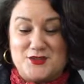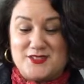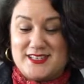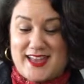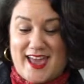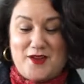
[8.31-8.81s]
So
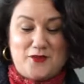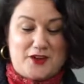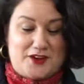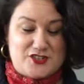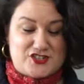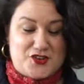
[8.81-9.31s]
today
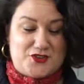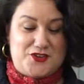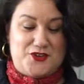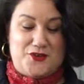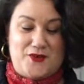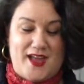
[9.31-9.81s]
we're going to show
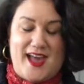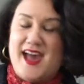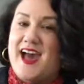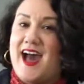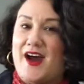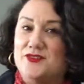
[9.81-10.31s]
you
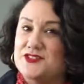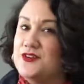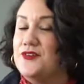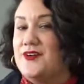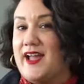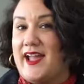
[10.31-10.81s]
how
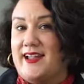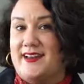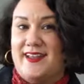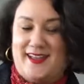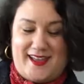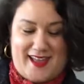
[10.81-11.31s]
to
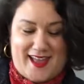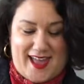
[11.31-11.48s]
create